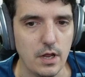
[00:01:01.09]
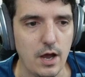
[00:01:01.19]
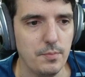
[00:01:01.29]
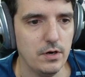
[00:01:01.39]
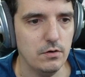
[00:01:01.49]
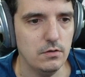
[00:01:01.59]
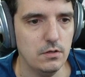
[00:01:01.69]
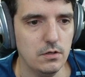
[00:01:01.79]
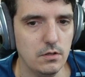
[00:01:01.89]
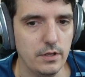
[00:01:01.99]
how about,
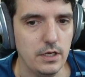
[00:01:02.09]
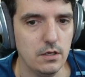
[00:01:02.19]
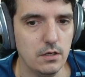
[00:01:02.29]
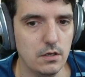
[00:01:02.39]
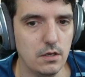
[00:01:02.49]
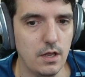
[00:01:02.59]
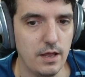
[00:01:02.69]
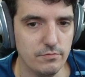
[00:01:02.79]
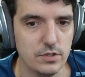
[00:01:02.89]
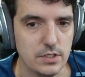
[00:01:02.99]
like,
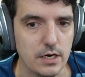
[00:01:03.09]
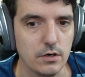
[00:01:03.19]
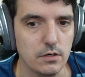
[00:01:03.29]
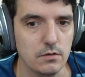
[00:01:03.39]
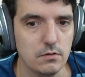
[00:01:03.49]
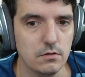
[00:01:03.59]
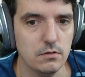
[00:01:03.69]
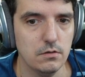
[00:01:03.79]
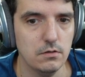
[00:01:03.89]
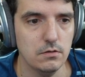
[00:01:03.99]
every Terran
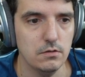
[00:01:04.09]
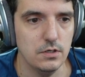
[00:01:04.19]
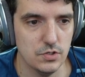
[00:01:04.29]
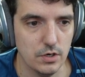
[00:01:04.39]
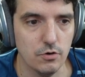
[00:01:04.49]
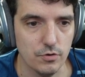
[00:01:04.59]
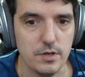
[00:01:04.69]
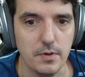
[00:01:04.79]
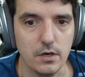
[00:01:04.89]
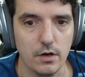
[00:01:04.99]
is in
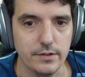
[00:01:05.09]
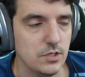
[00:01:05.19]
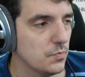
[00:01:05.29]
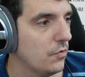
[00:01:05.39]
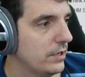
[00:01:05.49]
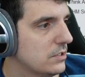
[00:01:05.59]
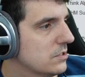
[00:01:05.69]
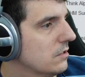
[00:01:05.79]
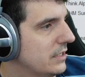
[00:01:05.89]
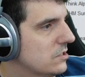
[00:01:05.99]
agreement on these
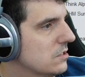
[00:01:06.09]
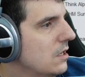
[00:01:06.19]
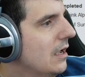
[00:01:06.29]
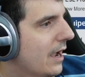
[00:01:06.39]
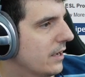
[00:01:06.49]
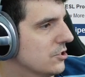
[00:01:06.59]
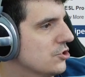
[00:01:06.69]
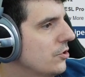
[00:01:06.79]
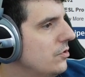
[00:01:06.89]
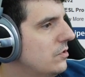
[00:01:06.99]
points? I gotta
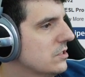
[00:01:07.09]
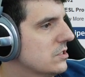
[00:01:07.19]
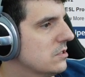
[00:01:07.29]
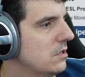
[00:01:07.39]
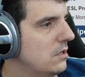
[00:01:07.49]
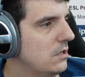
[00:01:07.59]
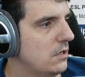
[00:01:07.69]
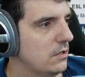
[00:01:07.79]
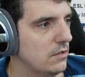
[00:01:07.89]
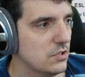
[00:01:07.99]
show you this
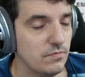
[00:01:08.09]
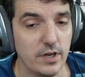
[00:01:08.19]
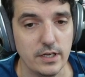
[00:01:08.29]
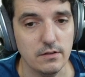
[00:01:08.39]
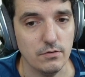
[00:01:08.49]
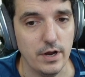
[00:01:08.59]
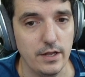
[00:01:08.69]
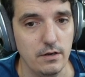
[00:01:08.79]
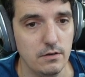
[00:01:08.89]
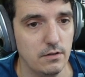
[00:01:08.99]
fucking
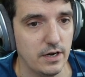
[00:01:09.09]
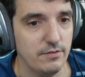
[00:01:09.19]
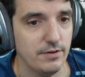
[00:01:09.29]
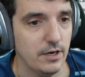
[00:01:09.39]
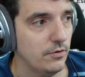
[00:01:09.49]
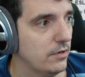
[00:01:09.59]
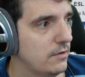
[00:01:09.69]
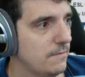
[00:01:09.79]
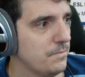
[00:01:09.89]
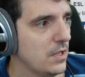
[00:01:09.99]
thread that I found.
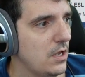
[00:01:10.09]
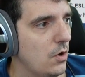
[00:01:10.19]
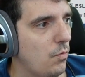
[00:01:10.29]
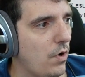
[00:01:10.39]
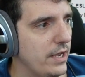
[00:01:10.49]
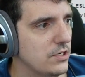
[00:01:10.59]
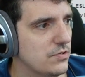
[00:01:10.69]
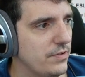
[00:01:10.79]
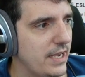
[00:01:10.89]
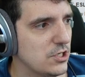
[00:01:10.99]
Why does
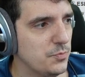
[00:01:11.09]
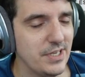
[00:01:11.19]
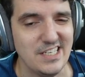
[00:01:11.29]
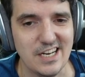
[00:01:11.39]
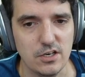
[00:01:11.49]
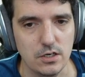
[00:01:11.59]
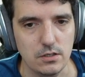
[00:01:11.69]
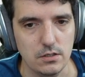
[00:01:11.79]
Flash play Terran?